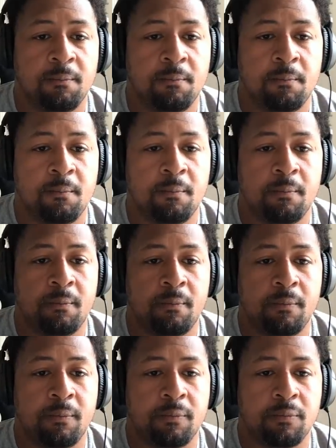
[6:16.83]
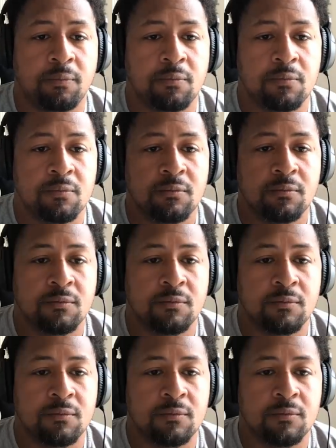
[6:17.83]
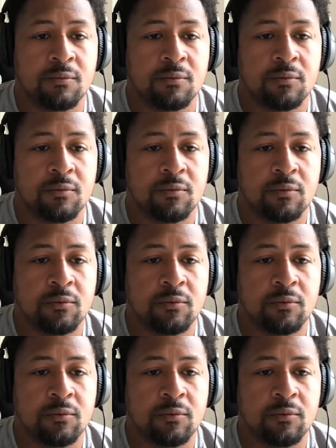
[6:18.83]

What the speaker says: No words are spoken by the person on screen.